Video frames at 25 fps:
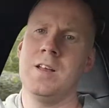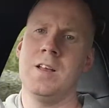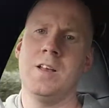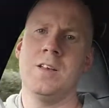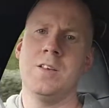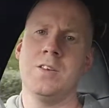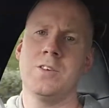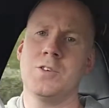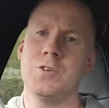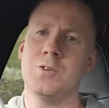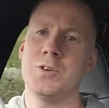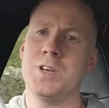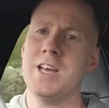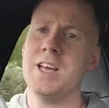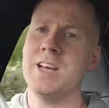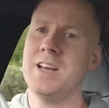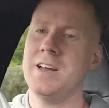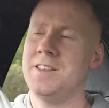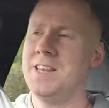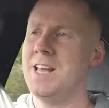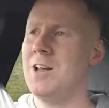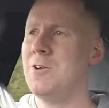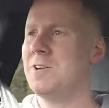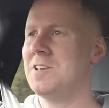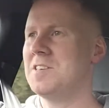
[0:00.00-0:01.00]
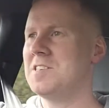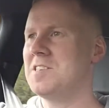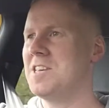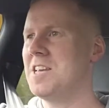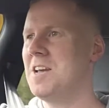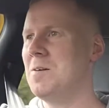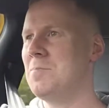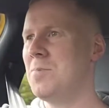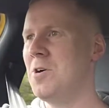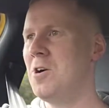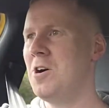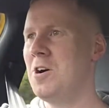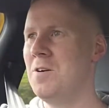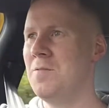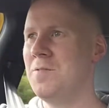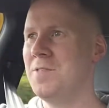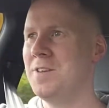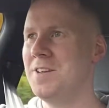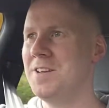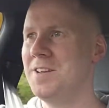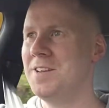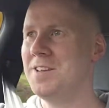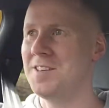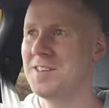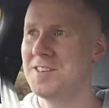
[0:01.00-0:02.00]
So yeah, now I can say I'm part of
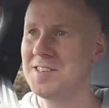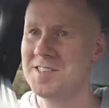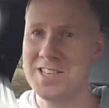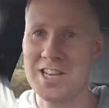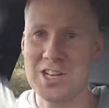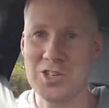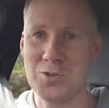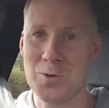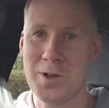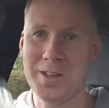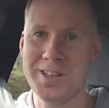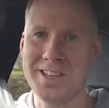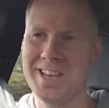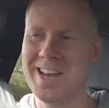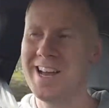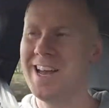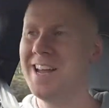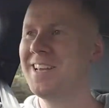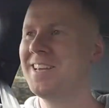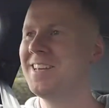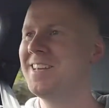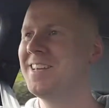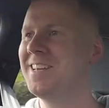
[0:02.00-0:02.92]
the stage one gang.